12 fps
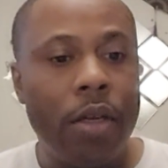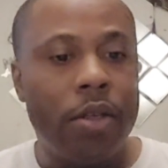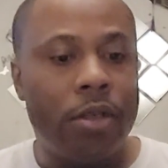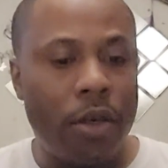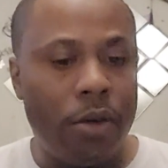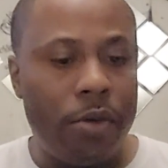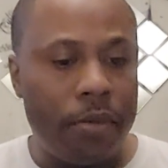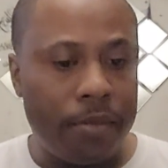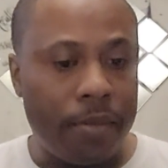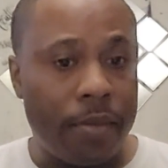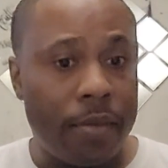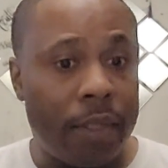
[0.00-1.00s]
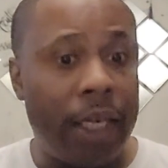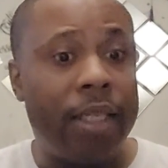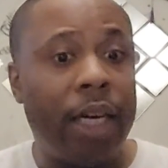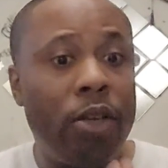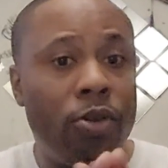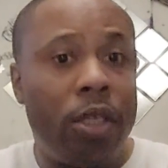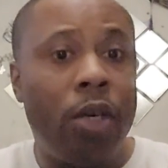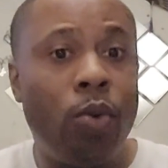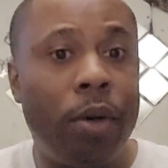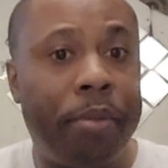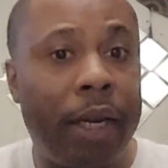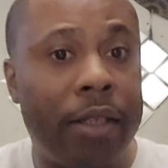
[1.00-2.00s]
So that's how you deal
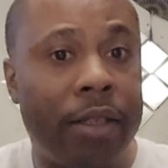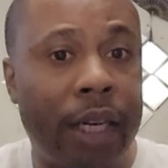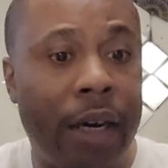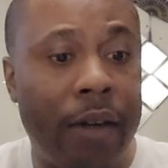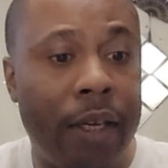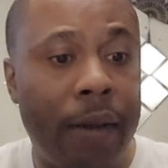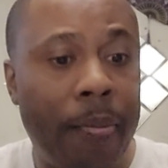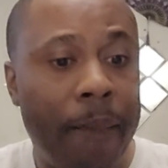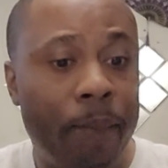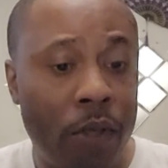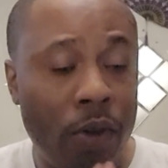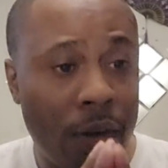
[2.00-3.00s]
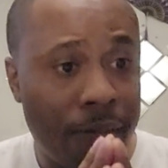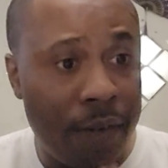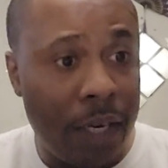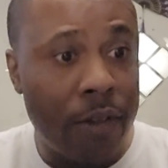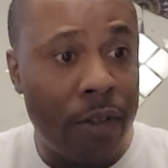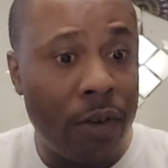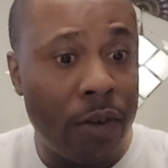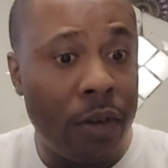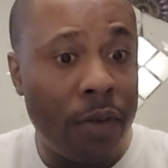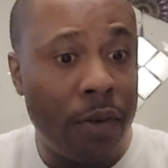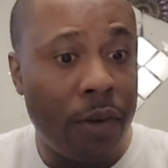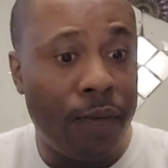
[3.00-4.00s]
with Placer County. You're going to fill out
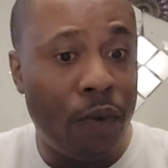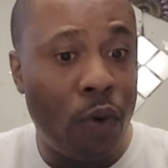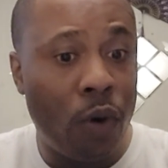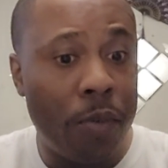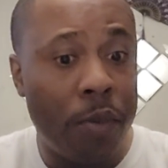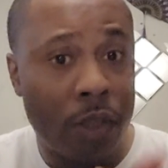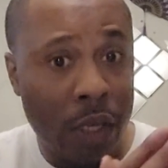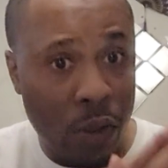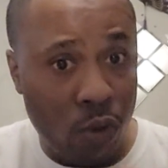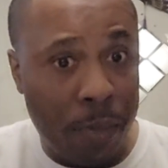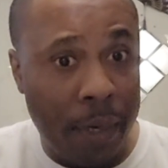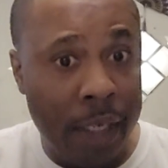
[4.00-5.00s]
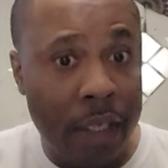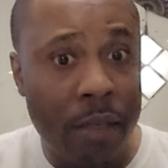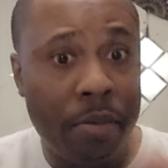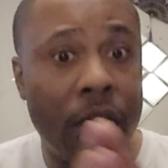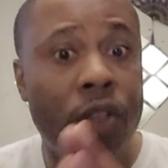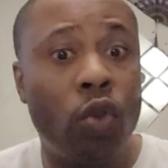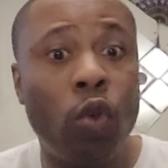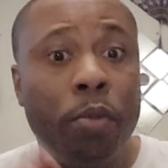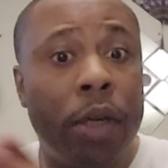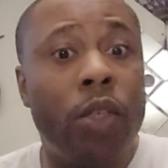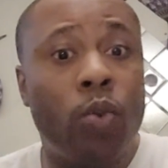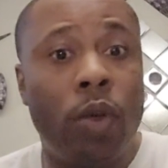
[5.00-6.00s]
your forms, 3 pages plus 2
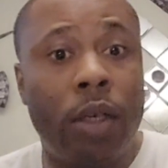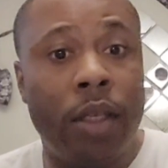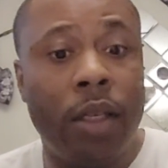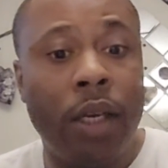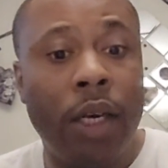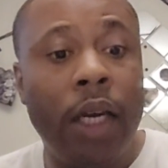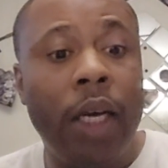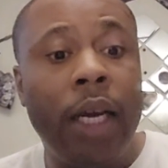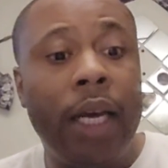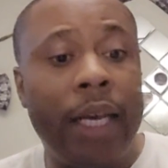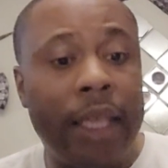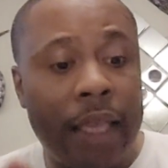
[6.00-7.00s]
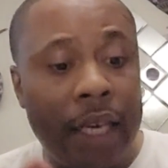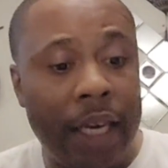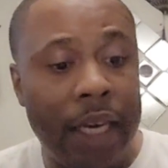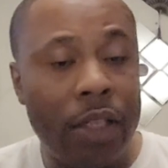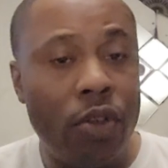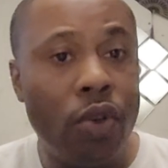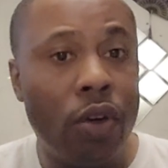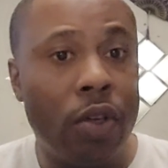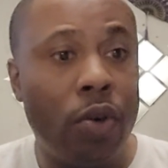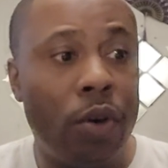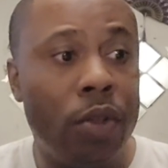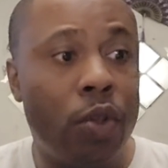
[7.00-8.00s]
plus 1. And then you're
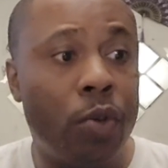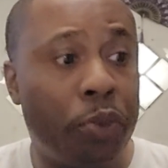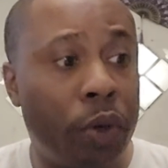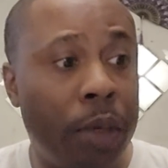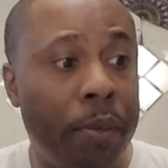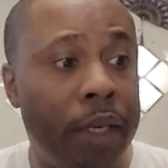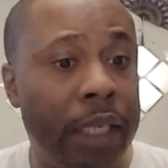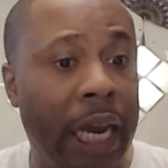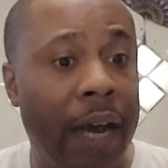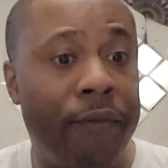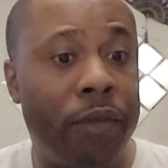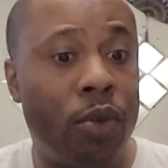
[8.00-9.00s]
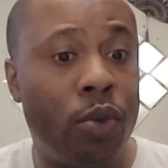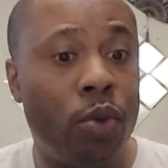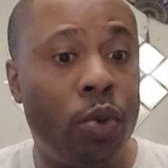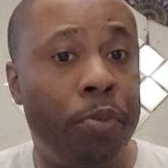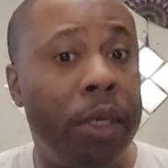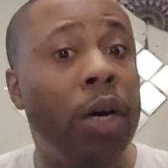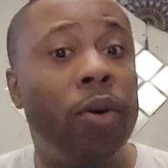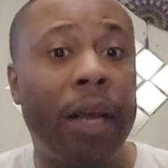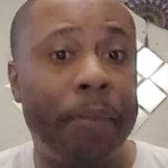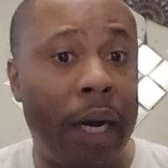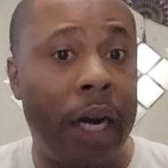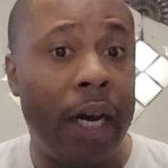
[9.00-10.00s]
going to pretty much have to be on
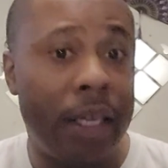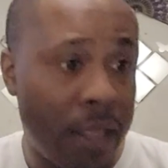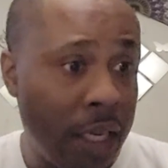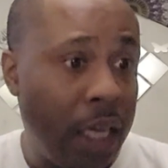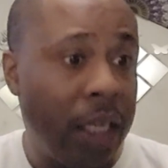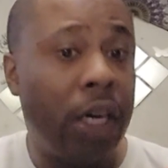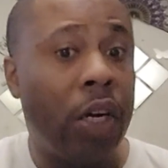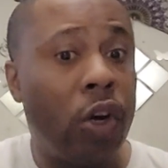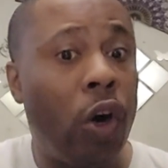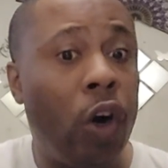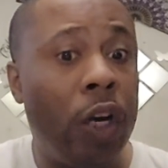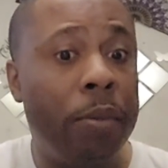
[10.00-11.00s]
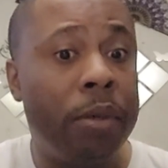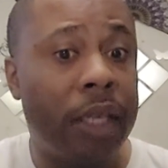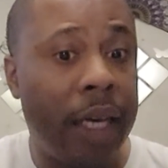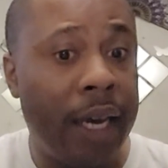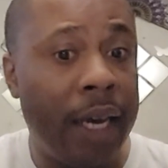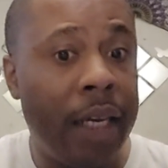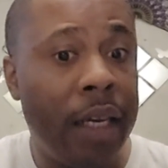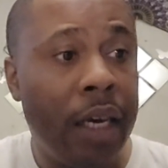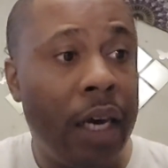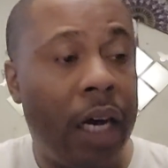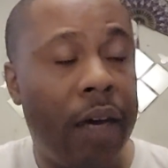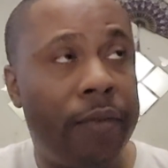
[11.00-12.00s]
their behinds. You got to call them and say, hey,
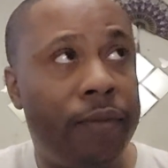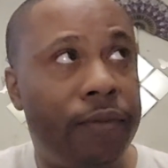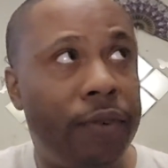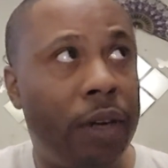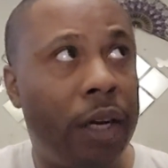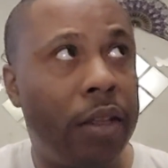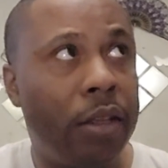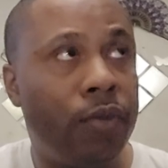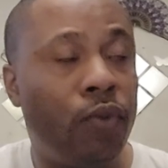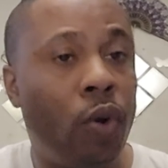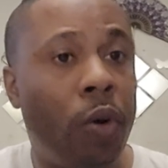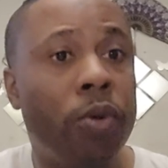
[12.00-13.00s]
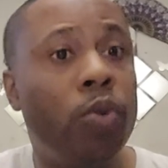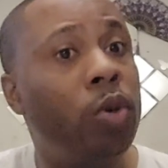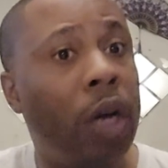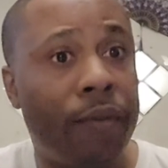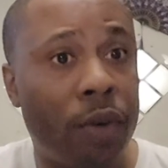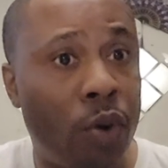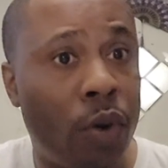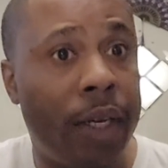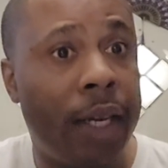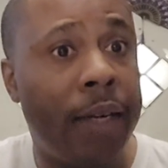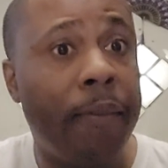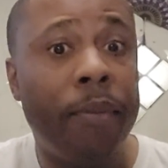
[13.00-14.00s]
I've filled out these forms. When do I have a court
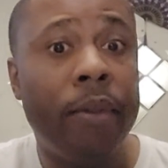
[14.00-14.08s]
date?